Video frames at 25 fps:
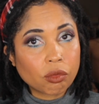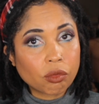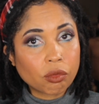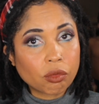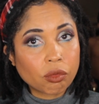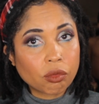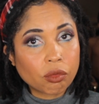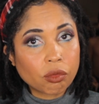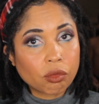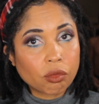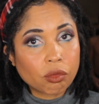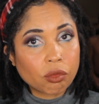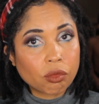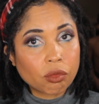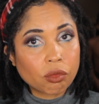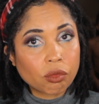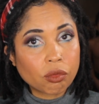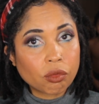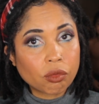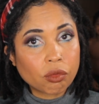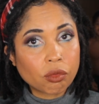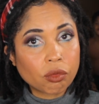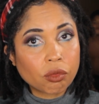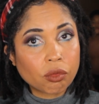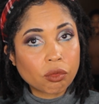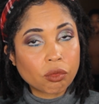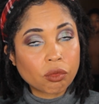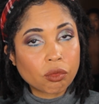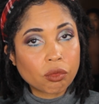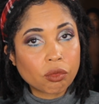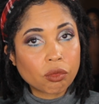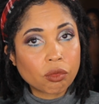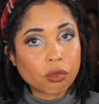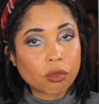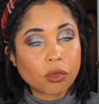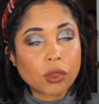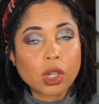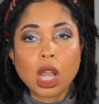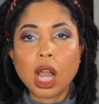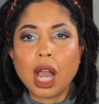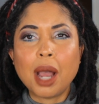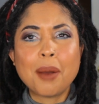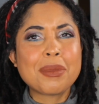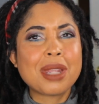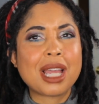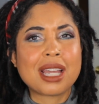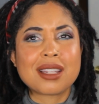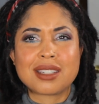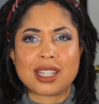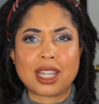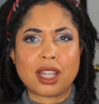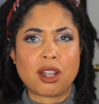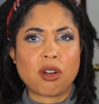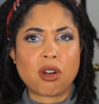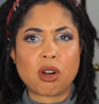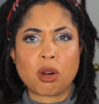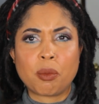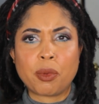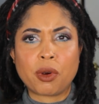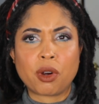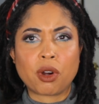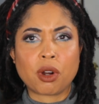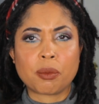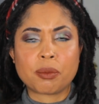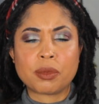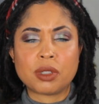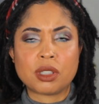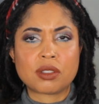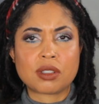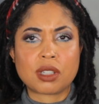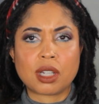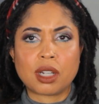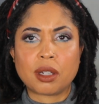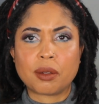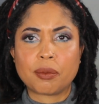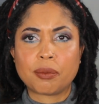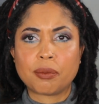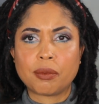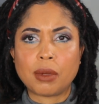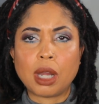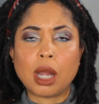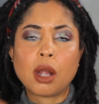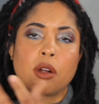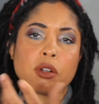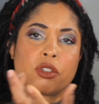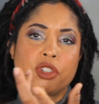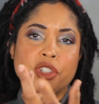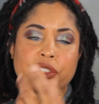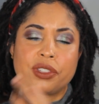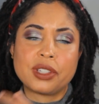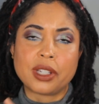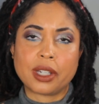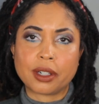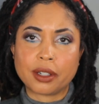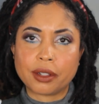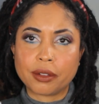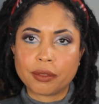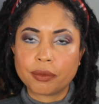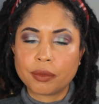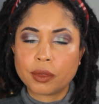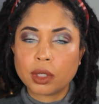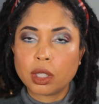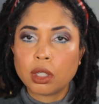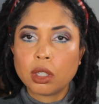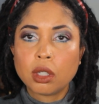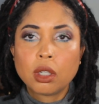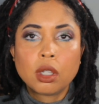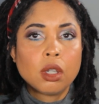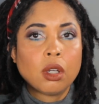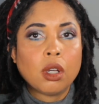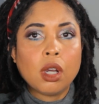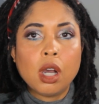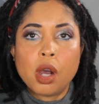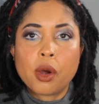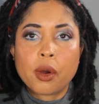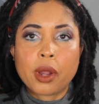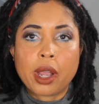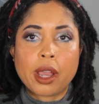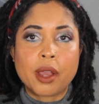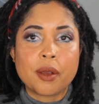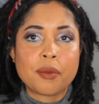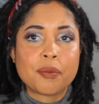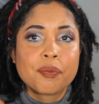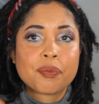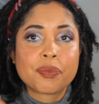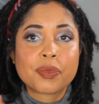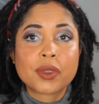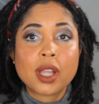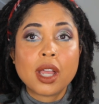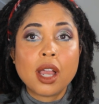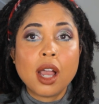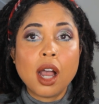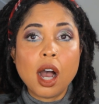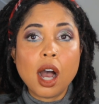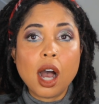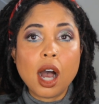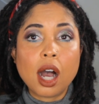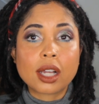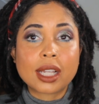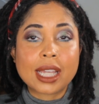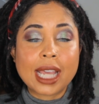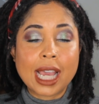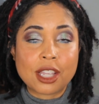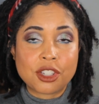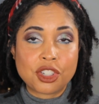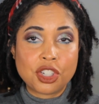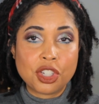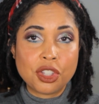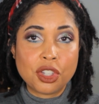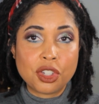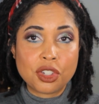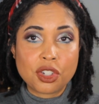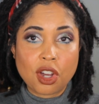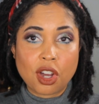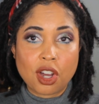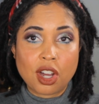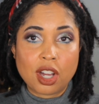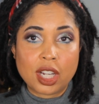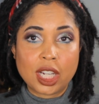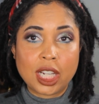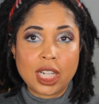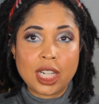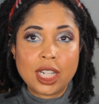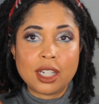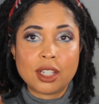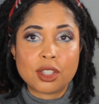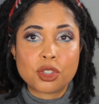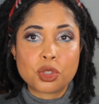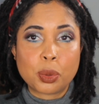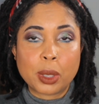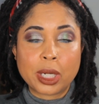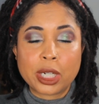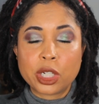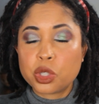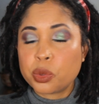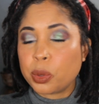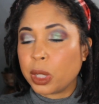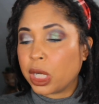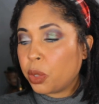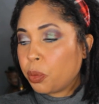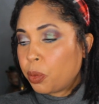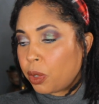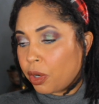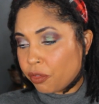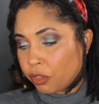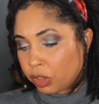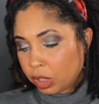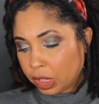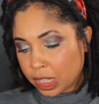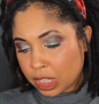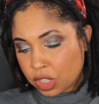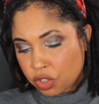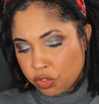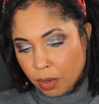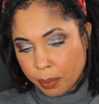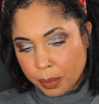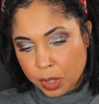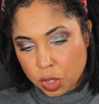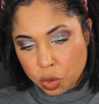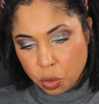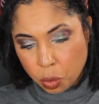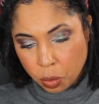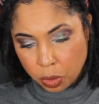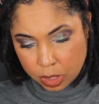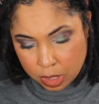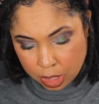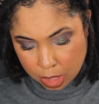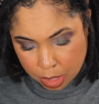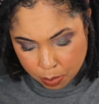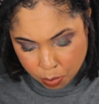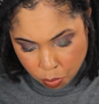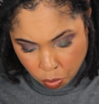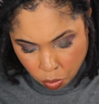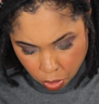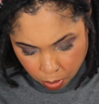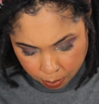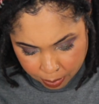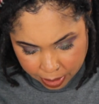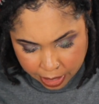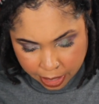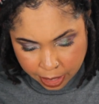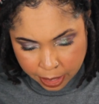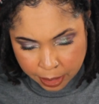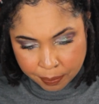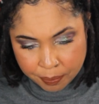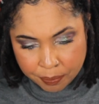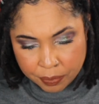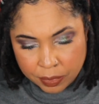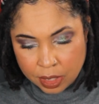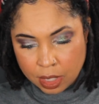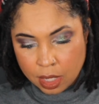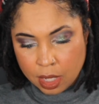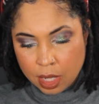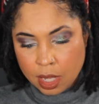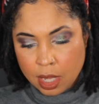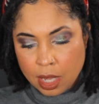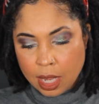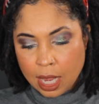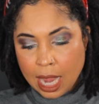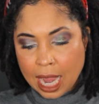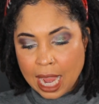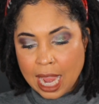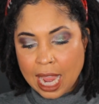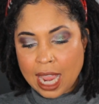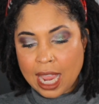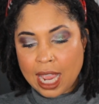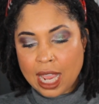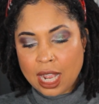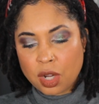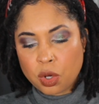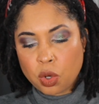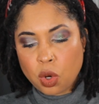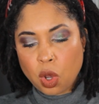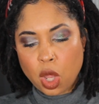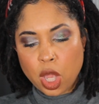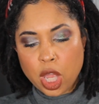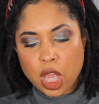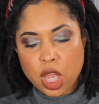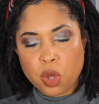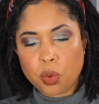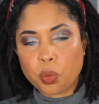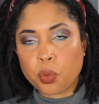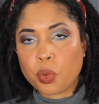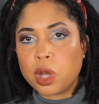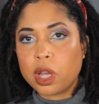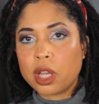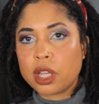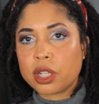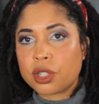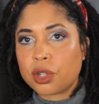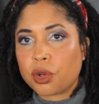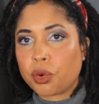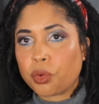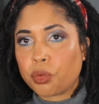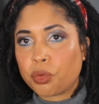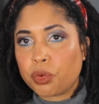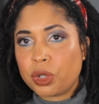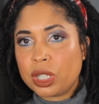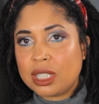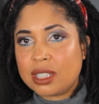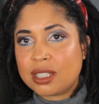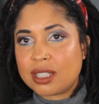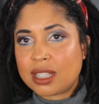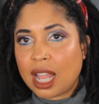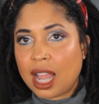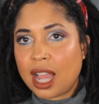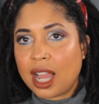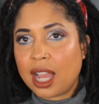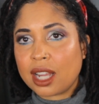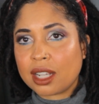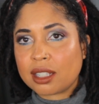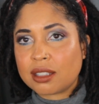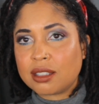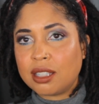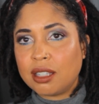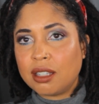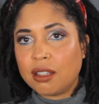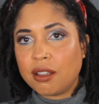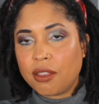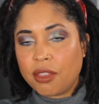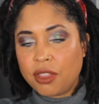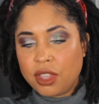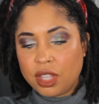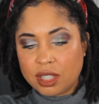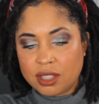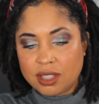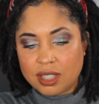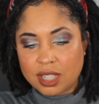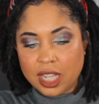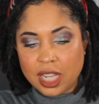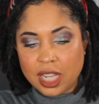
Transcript: hard barb in the video. I'm not saying hard barb this time. I just said it. Okay. Catching the Naughty twenty twenty-one release from Notoriously Morbid. And it was restocked this